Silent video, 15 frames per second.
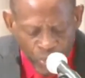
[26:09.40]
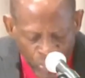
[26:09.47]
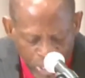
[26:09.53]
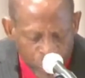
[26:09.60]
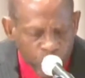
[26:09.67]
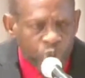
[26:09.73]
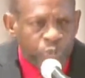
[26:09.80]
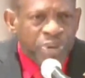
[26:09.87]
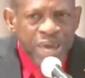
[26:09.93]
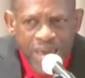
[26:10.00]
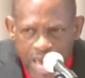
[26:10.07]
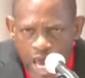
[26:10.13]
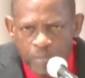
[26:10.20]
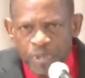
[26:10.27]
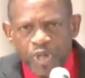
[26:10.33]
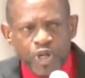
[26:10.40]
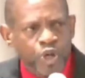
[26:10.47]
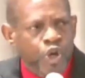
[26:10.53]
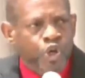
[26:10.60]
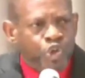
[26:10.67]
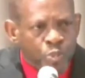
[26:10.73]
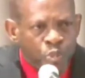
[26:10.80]
we would be
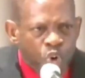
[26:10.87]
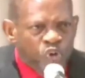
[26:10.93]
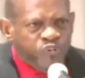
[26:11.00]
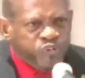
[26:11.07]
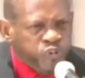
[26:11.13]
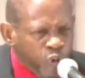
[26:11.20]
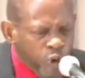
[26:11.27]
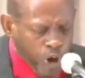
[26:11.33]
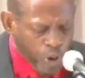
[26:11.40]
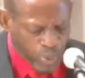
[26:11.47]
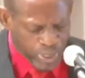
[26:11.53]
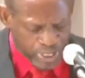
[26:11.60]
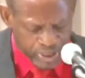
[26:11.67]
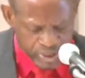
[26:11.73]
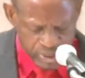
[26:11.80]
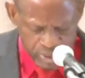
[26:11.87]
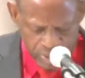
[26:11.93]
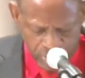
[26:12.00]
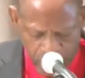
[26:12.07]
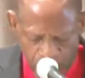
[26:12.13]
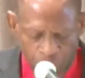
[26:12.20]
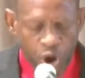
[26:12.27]
able to move forward
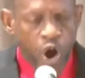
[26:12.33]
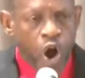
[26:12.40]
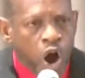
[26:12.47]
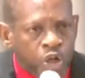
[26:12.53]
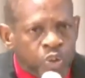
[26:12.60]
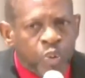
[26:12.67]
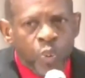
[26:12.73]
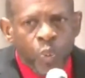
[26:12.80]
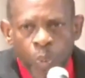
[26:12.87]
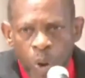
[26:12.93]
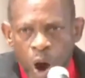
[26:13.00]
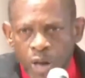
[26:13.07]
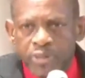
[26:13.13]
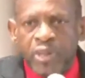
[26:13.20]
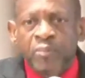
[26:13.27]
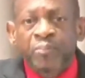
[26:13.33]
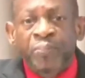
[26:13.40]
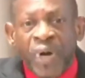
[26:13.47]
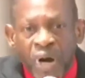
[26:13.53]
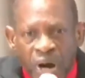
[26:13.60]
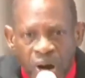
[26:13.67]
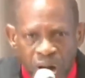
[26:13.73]
on one
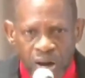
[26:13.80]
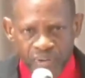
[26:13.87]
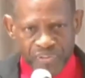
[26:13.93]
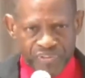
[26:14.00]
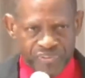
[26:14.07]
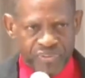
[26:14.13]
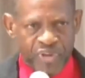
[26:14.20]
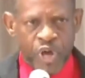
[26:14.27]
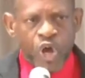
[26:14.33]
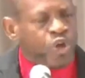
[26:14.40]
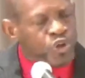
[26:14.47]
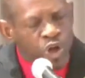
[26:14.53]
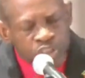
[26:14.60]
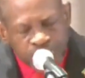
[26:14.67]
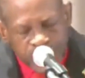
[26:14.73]
path, not